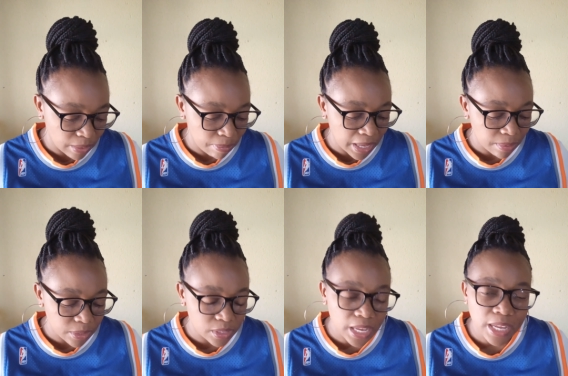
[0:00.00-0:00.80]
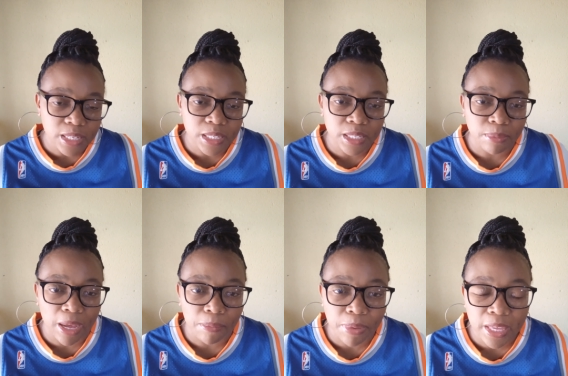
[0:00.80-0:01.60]
The Bible says,
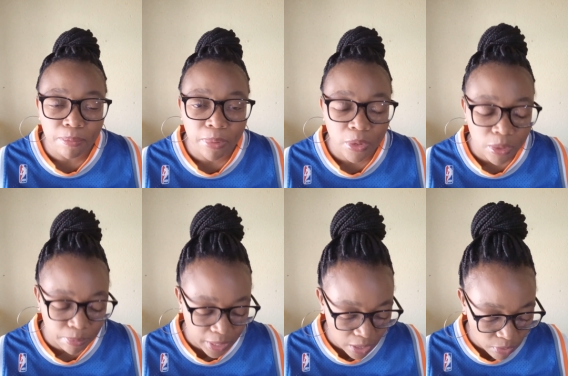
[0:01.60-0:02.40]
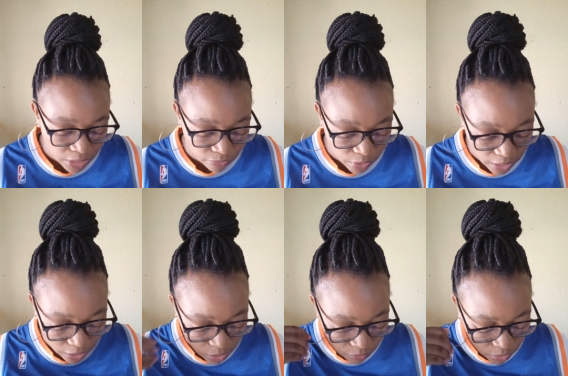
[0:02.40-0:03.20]
My people perish for
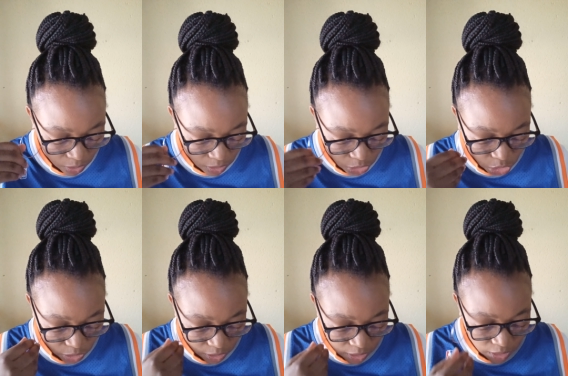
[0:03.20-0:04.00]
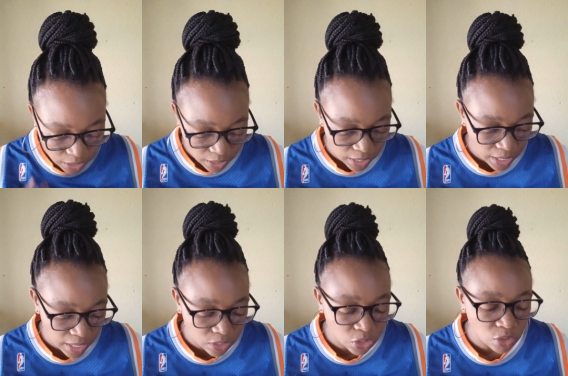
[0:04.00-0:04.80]
lack of knowledge.
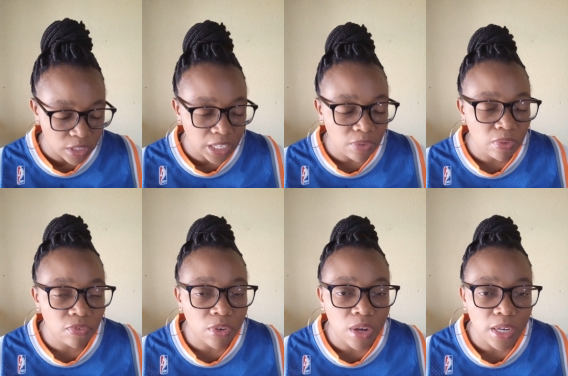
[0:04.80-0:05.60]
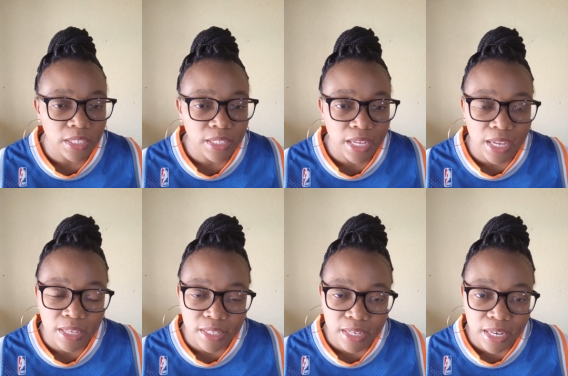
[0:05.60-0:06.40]
And today we've got the
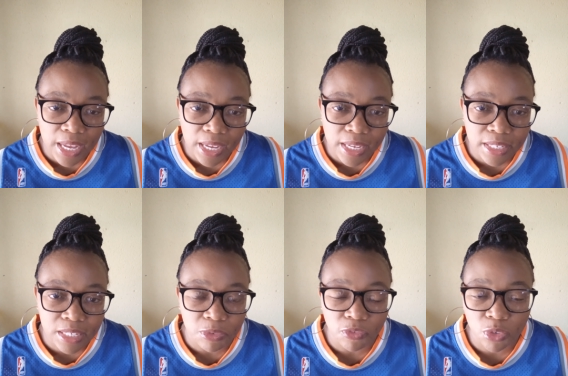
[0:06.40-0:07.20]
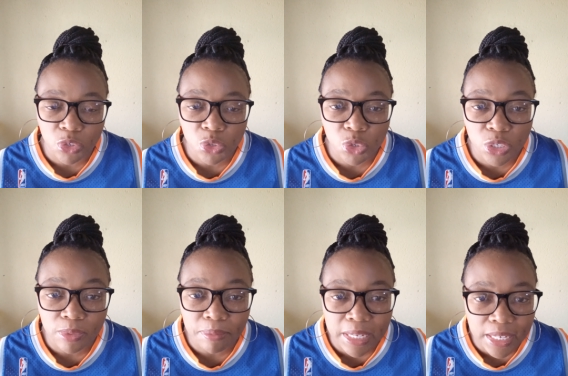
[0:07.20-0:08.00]
internet, we've got social
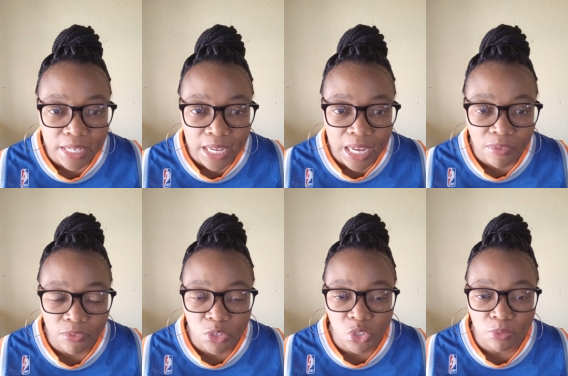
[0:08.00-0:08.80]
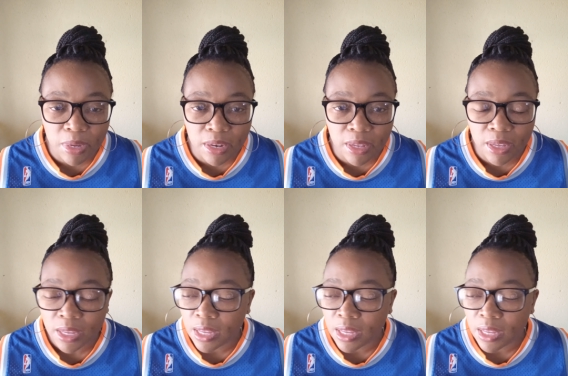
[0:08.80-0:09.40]
media, we've got so many